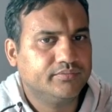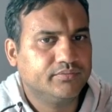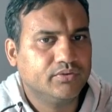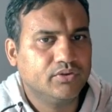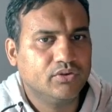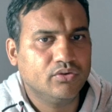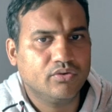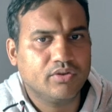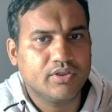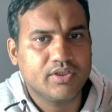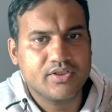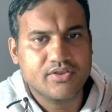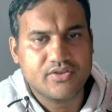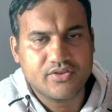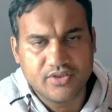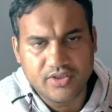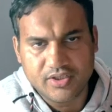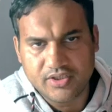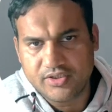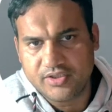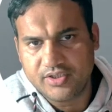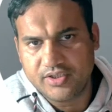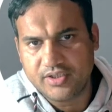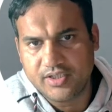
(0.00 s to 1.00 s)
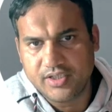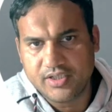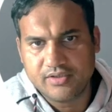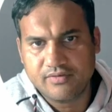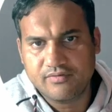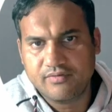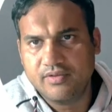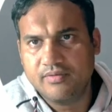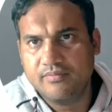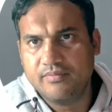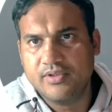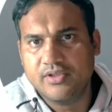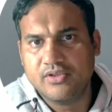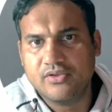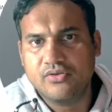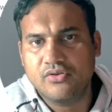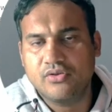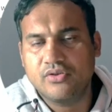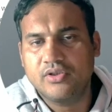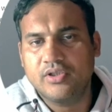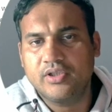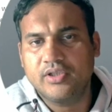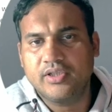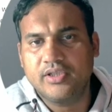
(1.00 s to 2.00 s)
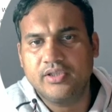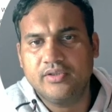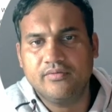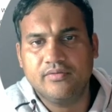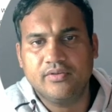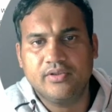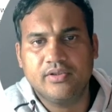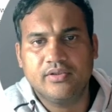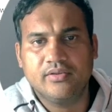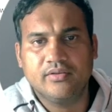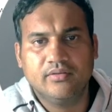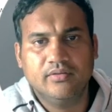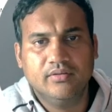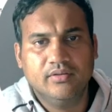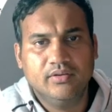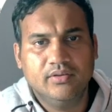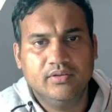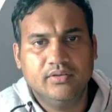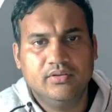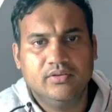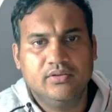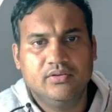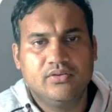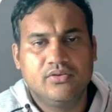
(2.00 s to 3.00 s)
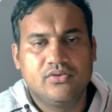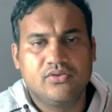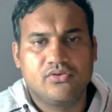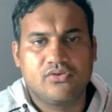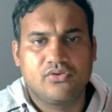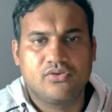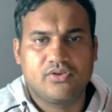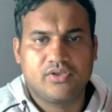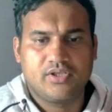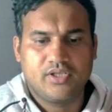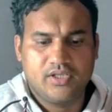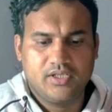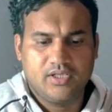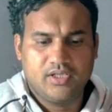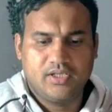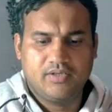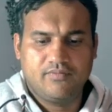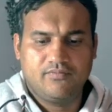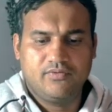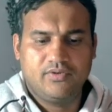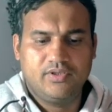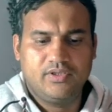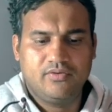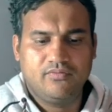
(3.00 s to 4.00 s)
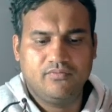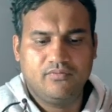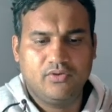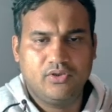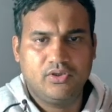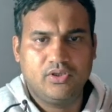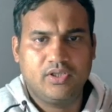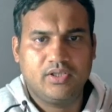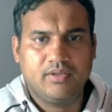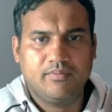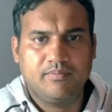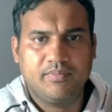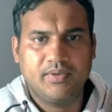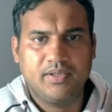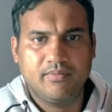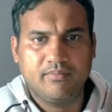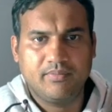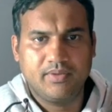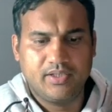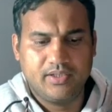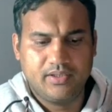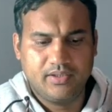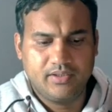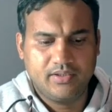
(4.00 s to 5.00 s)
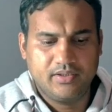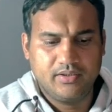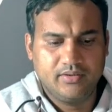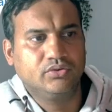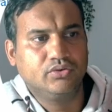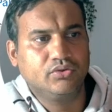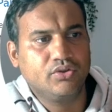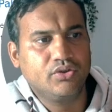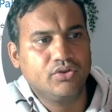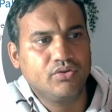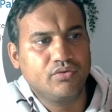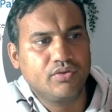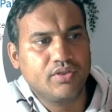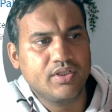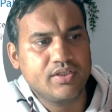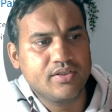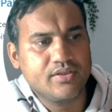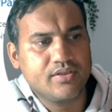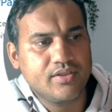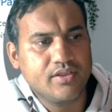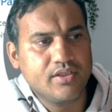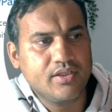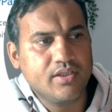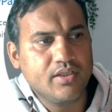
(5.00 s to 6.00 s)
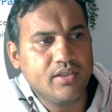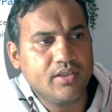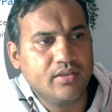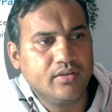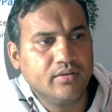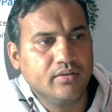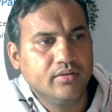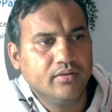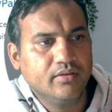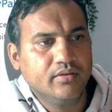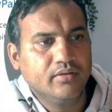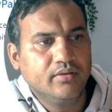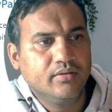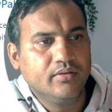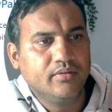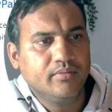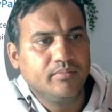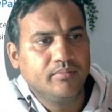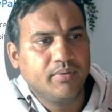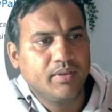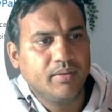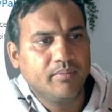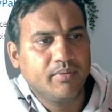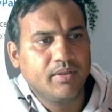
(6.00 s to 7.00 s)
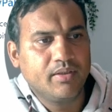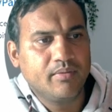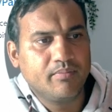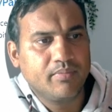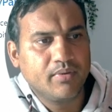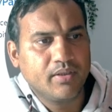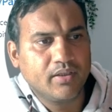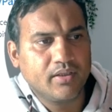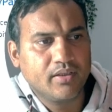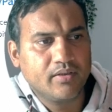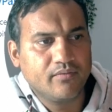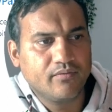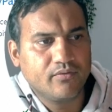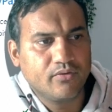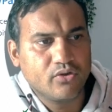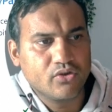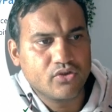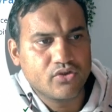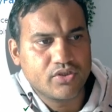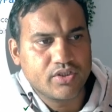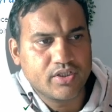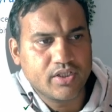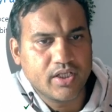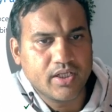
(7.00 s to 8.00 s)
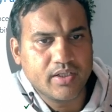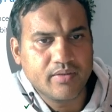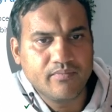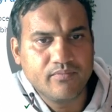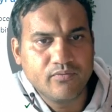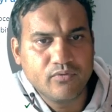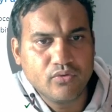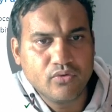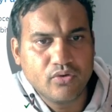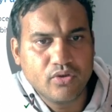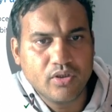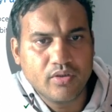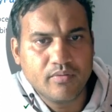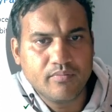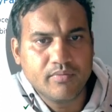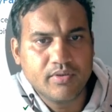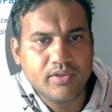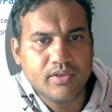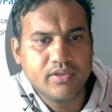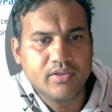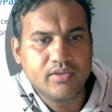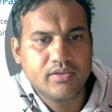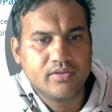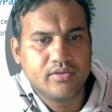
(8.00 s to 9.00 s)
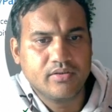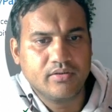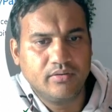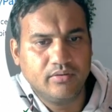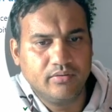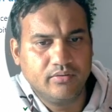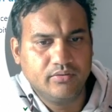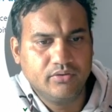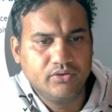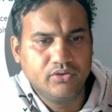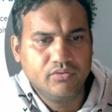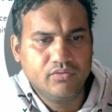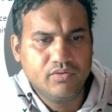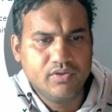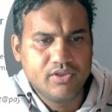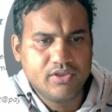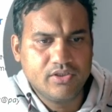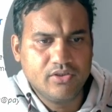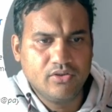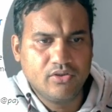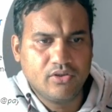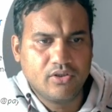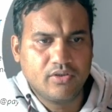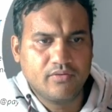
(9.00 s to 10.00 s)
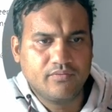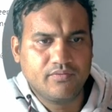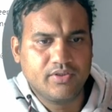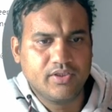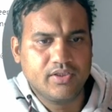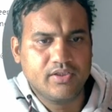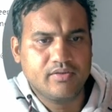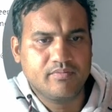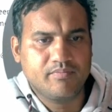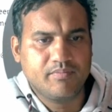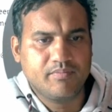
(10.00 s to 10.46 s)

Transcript: you can search it as well based on the keyword. So say I want a payment, so you can see payment plugin for Stripe, WooCommerce. You will see a lot of things,